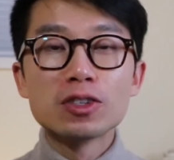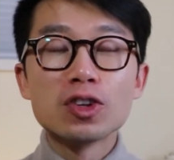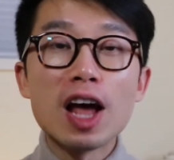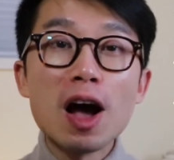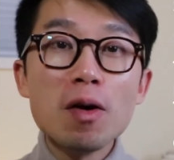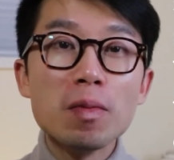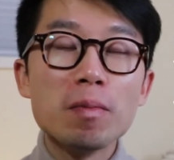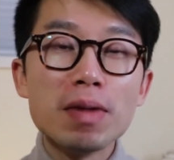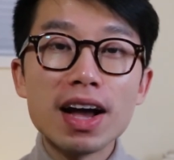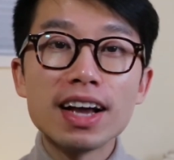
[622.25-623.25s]
So now
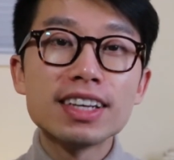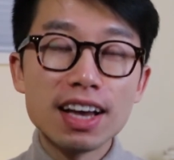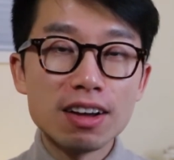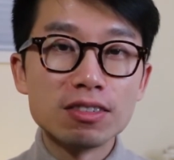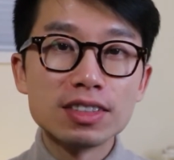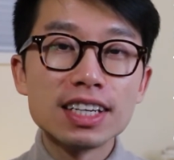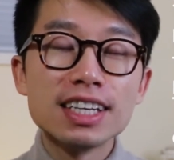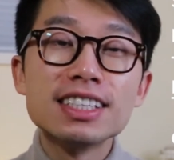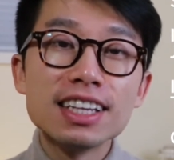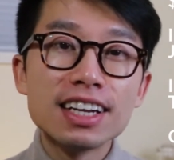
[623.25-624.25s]
my account
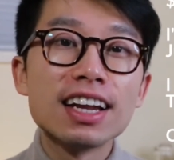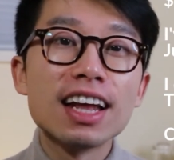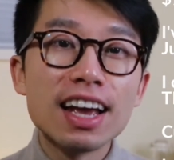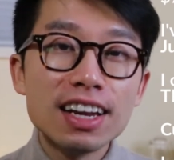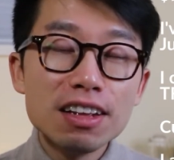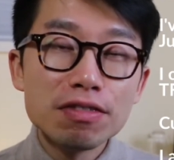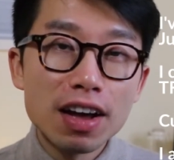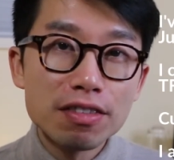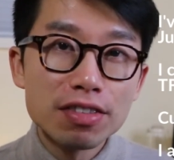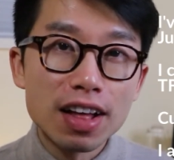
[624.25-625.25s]
is sitting at
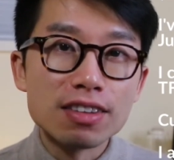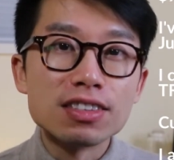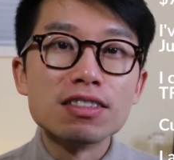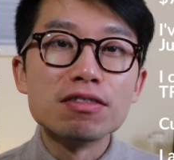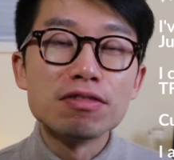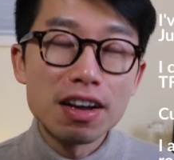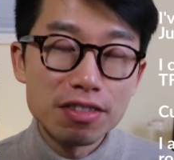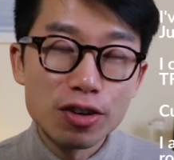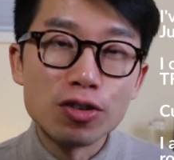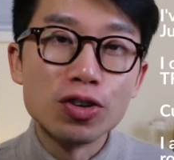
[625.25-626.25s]

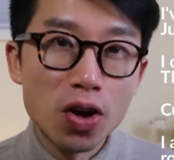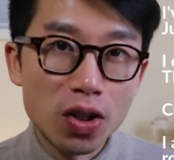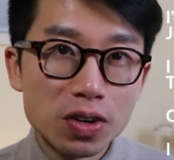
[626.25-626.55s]
$85,500.